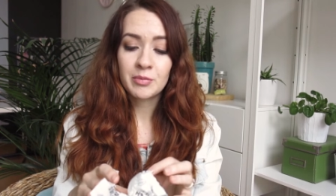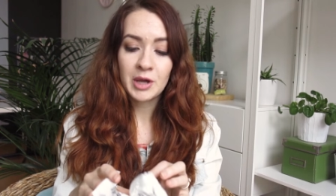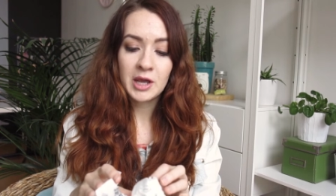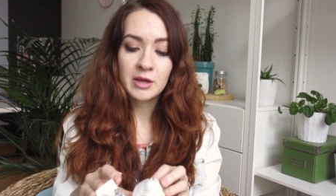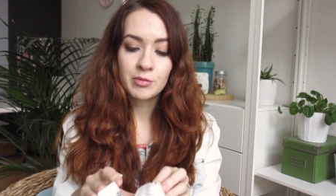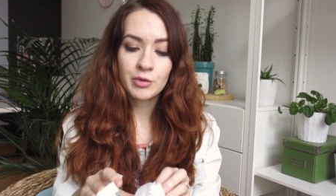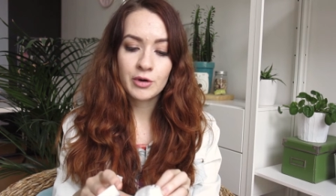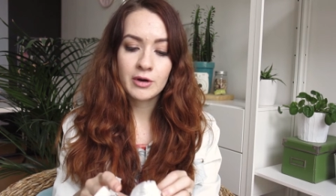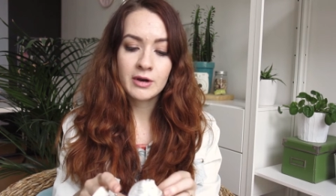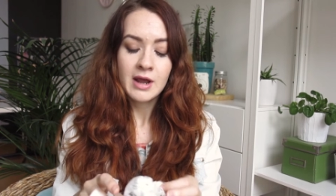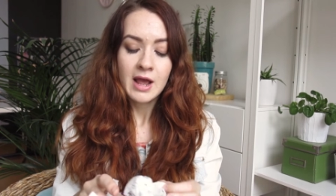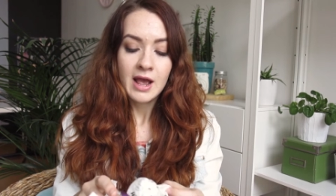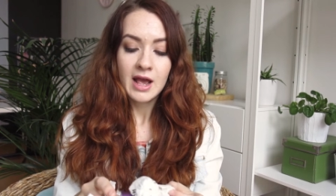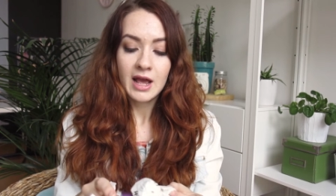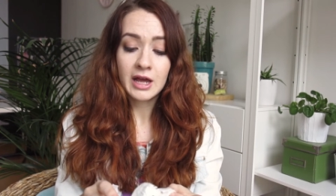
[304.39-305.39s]
paper,
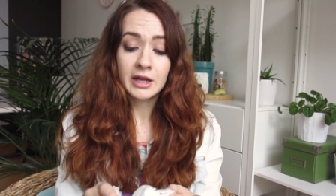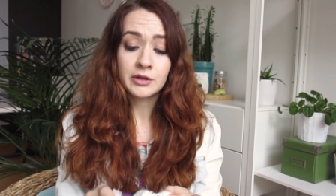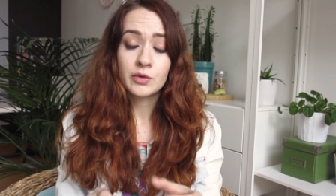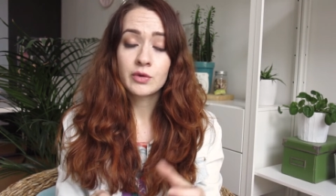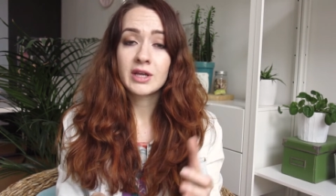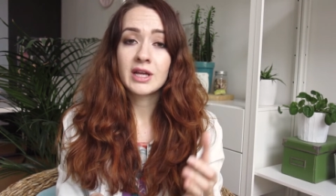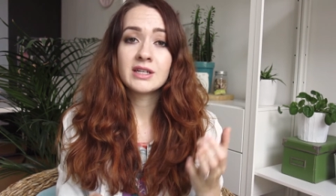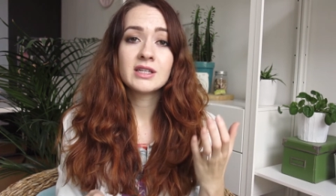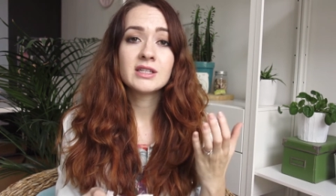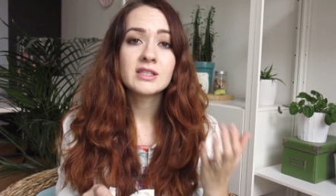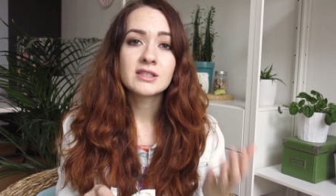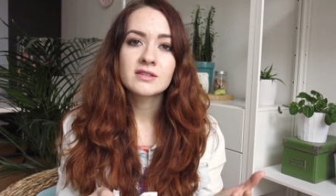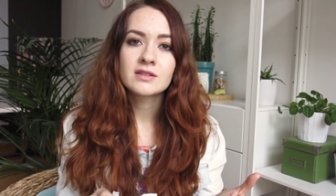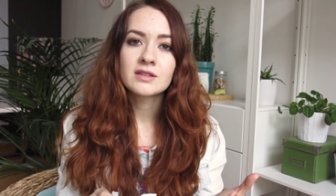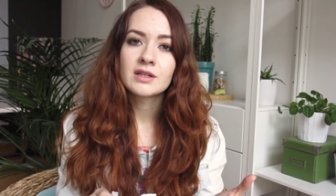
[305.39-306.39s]
and you can
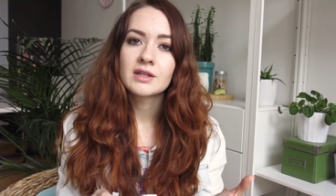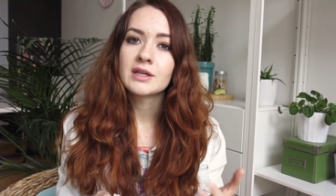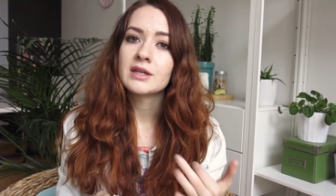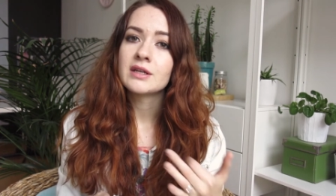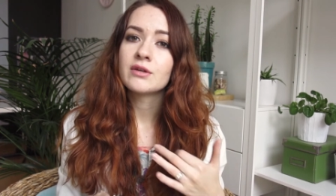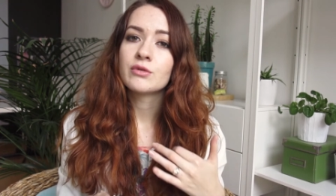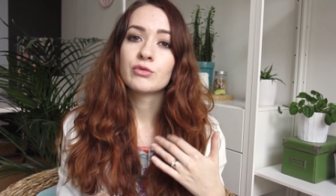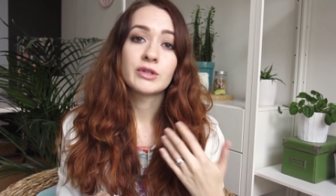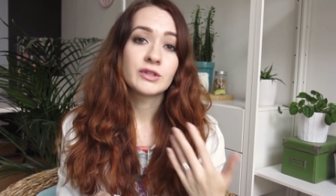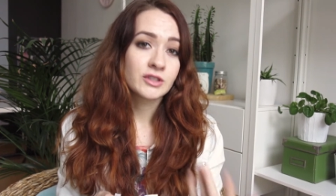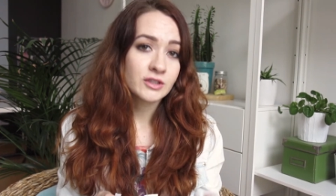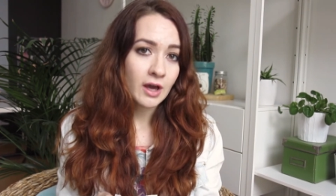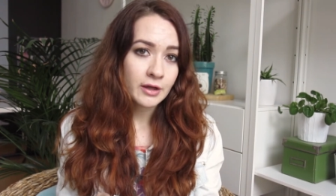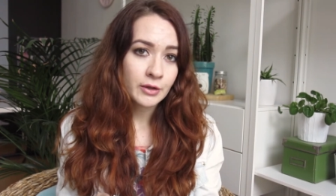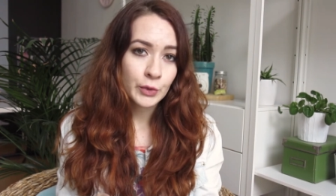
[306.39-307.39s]
easily
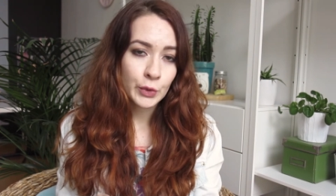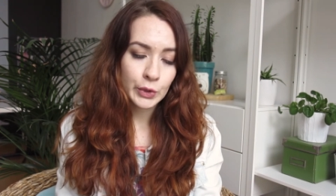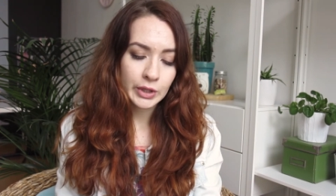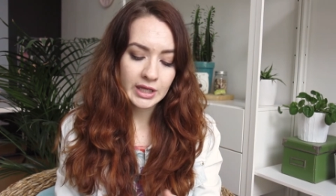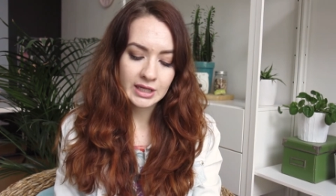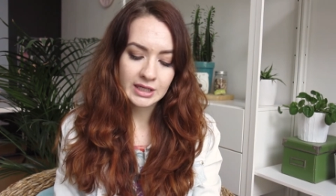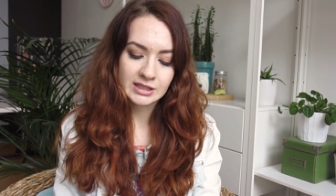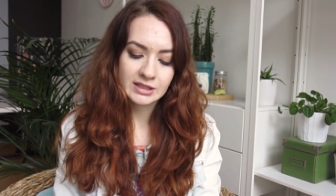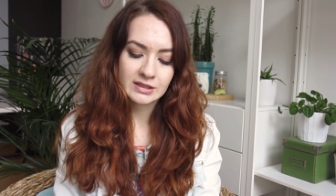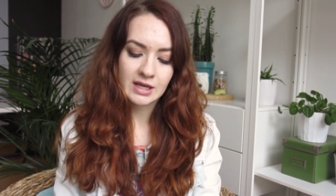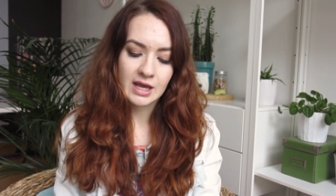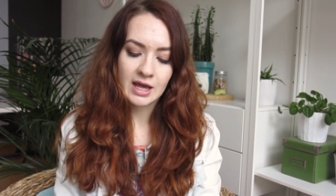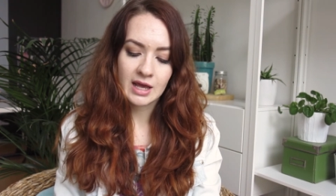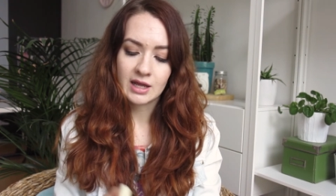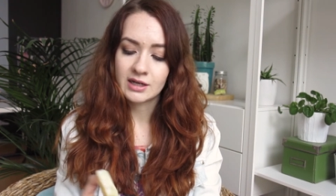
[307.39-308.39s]
recycle it,
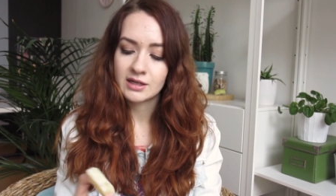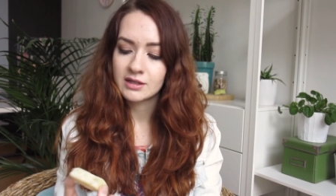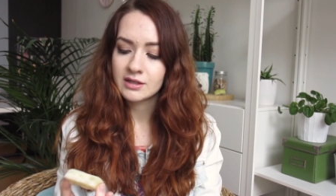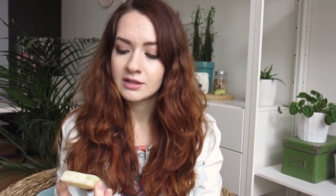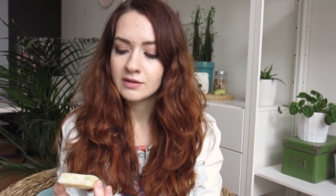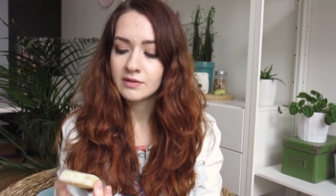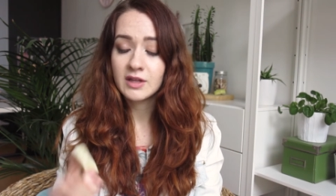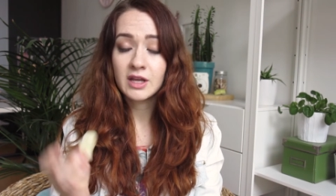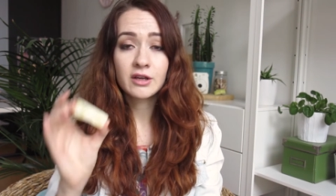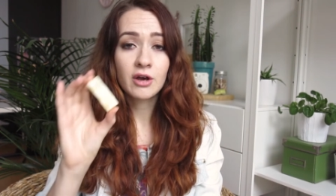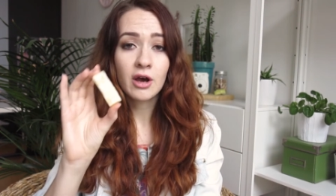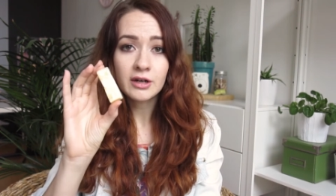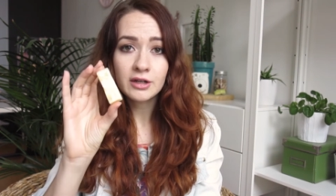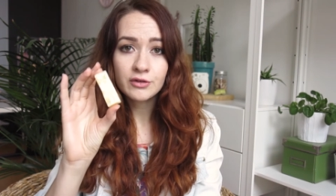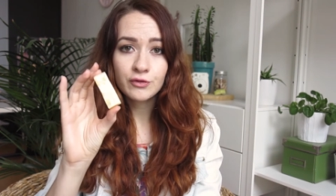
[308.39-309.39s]
and they
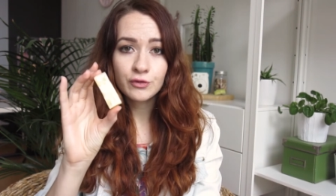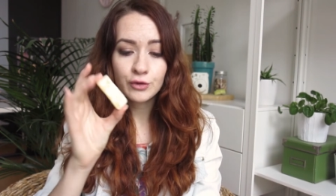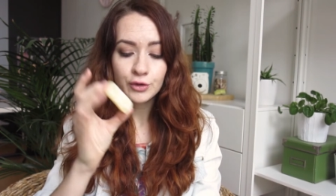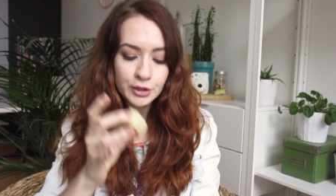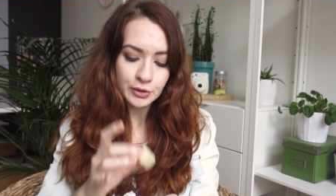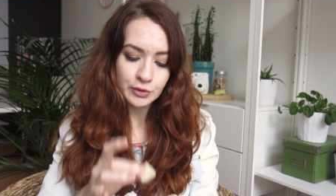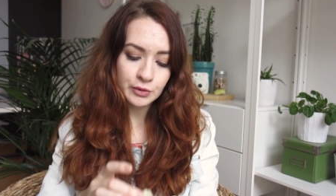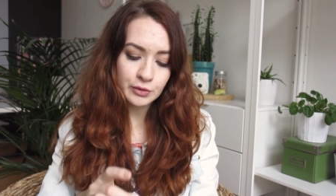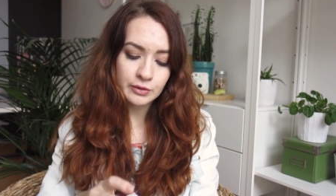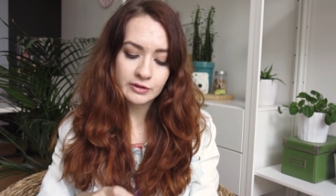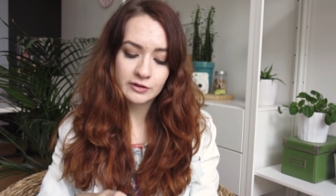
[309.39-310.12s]
cut it for you.